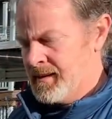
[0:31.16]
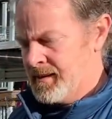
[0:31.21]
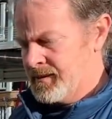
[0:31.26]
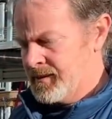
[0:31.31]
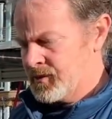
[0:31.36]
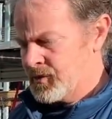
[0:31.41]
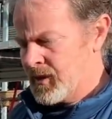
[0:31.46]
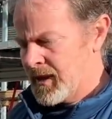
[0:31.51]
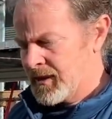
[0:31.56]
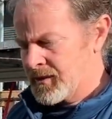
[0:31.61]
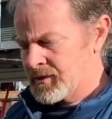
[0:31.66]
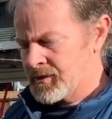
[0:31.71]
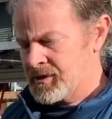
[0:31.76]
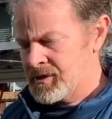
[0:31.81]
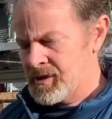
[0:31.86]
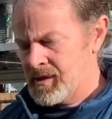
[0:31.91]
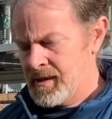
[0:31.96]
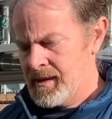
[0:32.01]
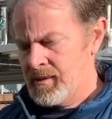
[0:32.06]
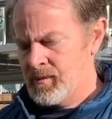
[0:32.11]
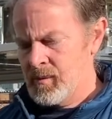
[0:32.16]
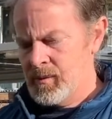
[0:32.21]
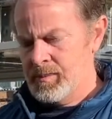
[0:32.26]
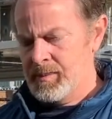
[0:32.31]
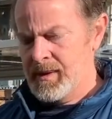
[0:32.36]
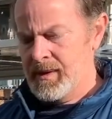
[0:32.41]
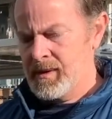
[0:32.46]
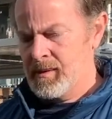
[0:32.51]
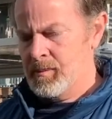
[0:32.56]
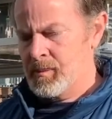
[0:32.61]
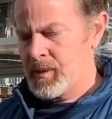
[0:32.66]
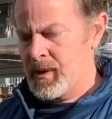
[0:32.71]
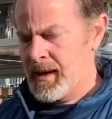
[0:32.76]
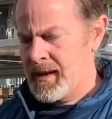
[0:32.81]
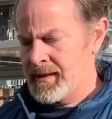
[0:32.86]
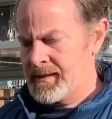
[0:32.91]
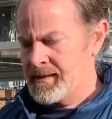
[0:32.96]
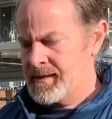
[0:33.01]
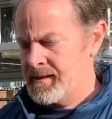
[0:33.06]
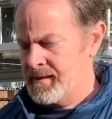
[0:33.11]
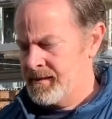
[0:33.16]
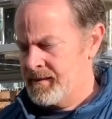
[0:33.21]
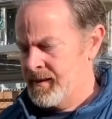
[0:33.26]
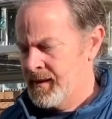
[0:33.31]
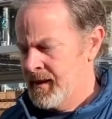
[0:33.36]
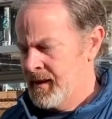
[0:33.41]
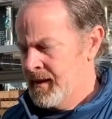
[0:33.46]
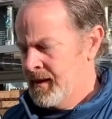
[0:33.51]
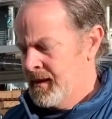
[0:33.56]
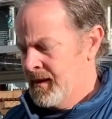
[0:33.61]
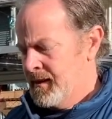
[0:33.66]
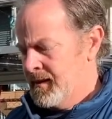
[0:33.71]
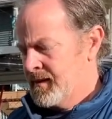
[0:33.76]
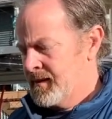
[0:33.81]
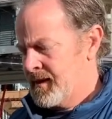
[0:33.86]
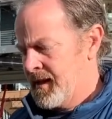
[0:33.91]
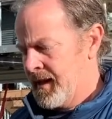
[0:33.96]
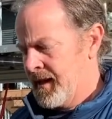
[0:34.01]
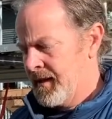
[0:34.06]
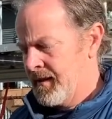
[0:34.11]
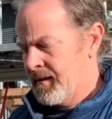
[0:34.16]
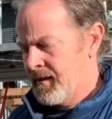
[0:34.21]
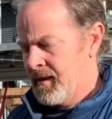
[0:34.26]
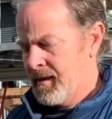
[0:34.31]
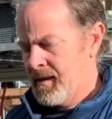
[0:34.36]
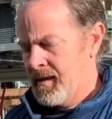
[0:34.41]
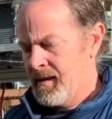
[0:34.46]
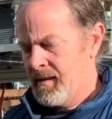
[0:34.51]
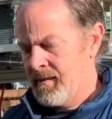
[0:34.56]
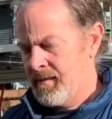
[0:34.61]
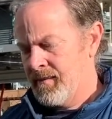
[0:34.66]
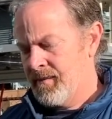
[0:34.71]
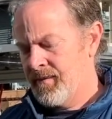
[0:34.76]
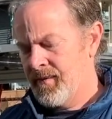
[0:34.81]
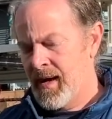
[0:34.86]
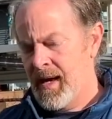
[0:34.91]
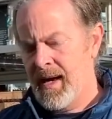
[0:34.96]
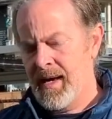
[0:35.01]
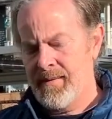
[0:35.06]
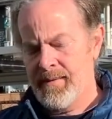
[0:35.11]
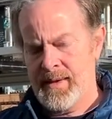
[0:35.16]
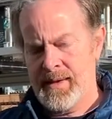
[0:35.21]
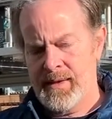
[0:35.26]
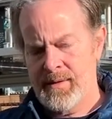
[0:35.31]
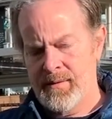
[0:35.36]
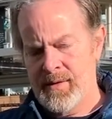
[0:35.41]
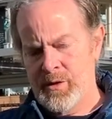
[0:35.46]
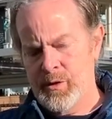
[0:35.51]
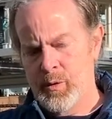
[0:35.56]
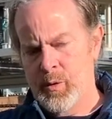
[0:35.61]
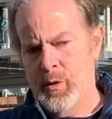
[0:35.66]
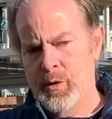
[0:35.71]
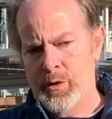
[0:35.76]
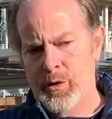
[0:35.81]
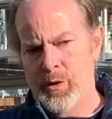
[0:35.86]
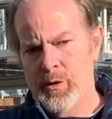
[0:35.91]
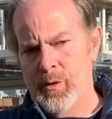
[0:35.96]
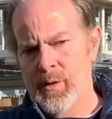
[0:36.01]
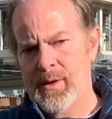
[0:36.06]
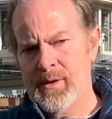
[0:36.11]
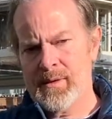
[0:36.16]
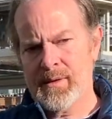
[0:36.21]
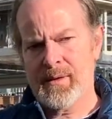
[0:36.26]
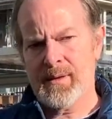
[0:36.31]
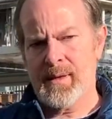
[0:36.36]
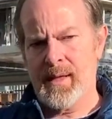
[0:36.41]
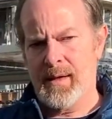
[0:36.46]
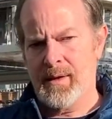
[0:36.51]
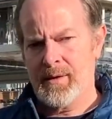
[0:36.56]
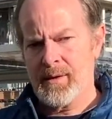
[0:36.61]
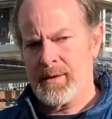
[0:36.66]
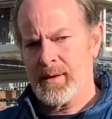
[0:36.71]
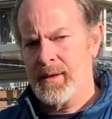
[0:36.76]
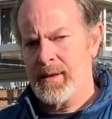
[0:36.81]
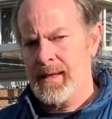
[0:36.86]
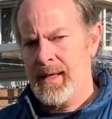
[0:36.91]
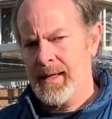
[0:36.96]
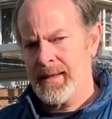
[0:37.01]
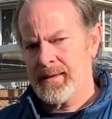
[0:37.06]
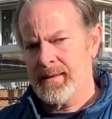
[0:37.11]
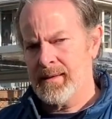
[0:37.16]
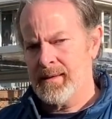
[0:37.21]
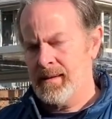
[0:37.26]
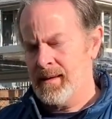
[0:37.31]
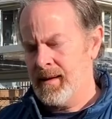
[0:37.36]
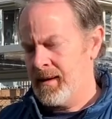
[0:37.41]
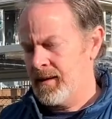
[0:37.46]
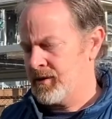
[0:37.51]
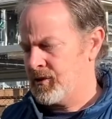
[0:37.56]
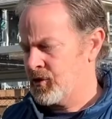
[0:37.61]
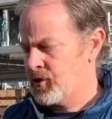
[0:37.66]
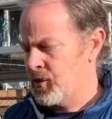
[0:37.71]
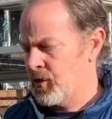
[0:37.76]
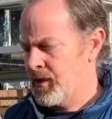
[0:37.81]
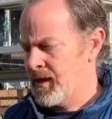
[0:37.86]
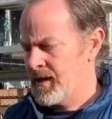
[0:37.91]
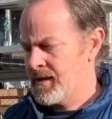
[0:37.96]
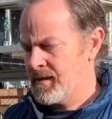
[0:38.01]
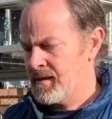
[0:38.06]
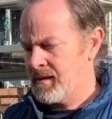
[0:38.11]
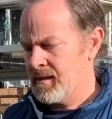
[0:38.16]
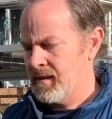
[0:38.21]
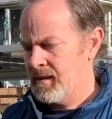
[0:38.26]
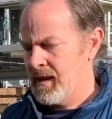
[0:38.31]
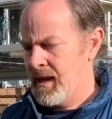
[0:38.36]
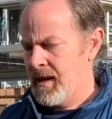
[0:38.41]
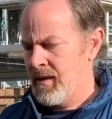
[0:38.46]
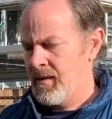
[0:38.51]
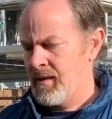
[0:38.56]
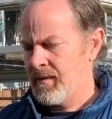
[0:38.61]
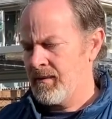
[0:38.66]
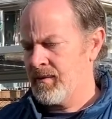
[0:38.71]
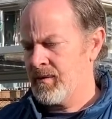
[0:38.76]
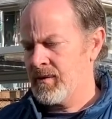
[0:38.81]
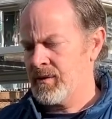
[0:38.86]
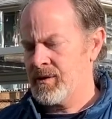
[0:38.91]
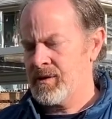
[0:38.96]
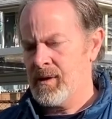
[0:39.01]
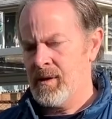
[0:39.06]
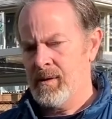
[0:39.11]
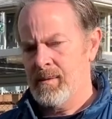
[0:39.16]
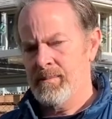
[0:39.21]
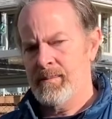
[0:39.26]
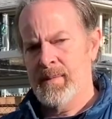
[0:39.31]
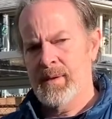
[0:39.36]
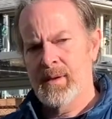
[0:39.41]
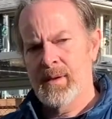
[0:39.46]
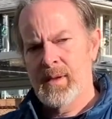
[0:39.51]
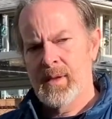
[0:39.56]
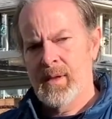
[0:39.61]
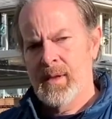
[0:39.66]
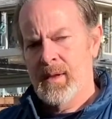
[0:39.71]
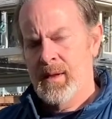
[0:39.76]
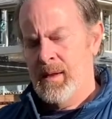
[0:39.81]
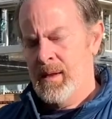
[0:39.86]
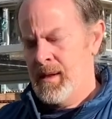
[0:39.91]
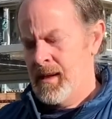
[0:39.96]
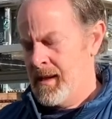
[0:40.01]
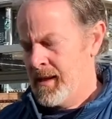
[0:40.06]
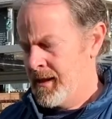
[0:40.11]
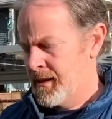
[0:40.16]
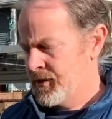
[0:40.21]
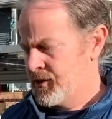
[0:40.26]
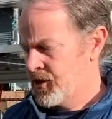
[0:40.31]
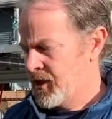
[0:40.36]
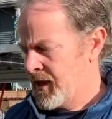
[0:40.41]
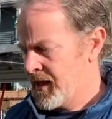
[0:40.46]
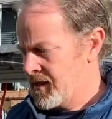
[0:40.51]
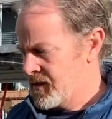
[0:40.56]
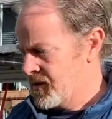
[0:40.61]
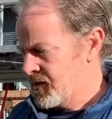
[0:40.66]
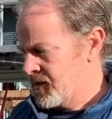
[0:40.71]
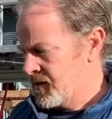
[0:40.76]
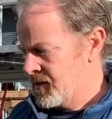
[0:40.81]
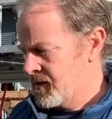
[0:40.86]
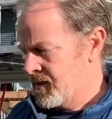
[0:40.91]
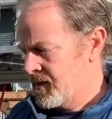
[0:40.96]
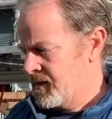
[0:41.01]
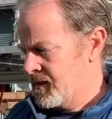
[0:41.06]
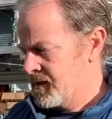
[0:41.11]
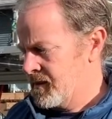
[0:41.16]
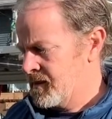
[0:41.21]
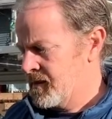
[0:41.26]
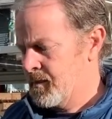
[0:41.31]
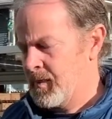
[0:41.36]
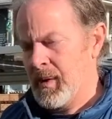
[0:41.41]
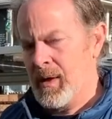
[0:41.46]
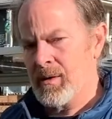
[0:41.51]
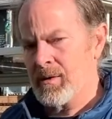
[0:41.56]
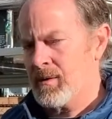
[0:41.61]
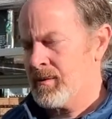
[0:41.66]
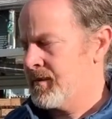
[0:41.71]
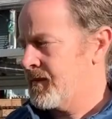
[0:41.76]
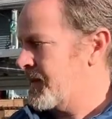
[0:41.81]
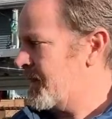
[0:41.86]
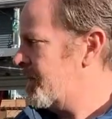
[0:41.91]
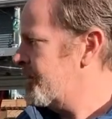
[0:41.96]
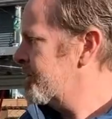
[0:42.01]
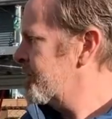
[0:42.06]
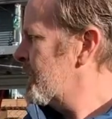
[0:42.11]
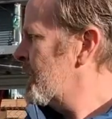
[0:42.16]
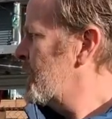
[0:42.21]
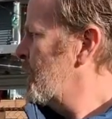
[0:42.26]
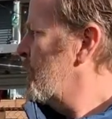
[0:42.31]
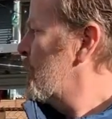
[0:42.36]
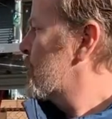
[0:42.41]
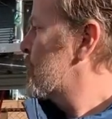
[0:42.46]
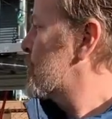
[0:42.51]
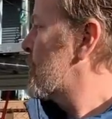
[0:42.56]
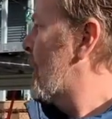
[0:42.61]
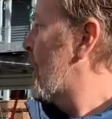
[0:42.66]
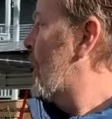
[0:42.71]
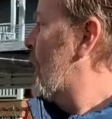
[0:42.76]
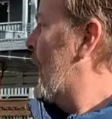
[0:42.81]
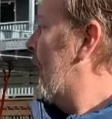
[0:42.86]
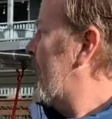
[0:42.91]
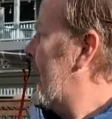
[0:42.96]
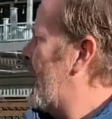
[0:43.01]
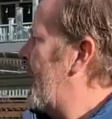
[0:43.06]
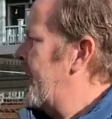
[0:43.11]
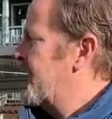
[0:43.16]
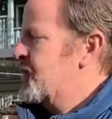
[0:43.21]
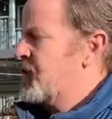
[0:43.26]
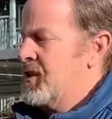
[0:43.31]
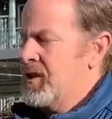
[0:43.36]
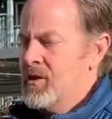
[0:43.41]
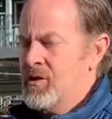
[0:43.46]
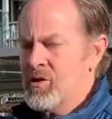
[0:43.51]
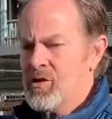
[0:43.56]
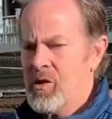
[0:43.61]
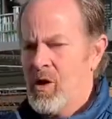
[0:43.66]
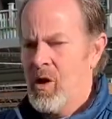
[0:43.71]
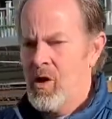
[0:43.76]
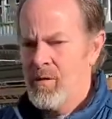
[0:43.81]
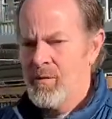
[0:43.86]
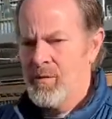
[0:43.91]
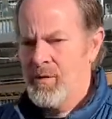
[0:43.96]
the tracker sled would be comprised of, say, 5 individual units that are connected at joints, allowing for some change in the topography. So I actually installed